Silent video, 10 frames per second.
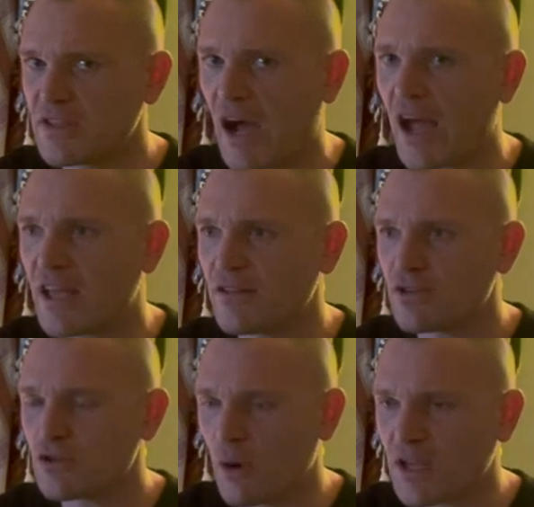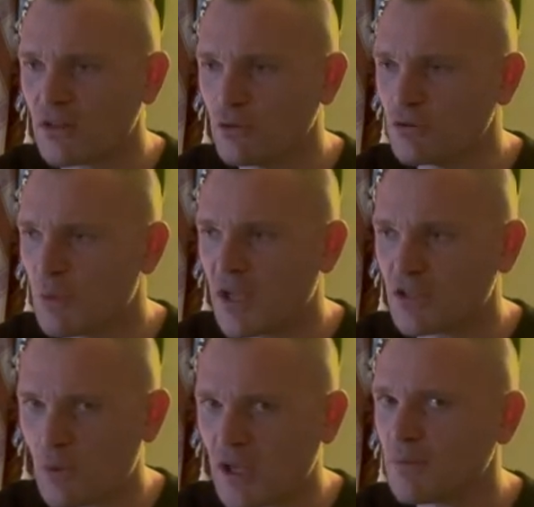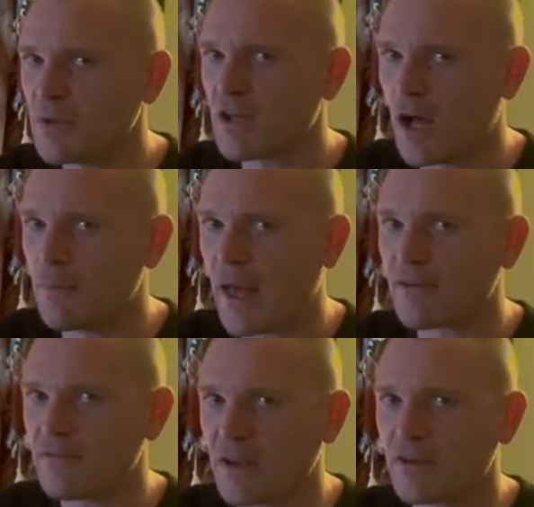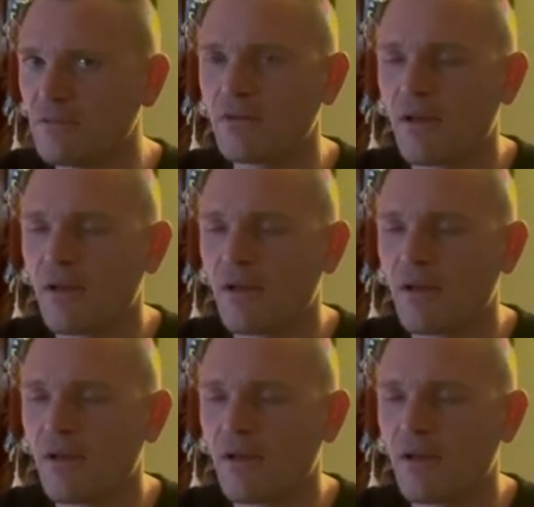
diet so I can lose weight, so I can be combat effective.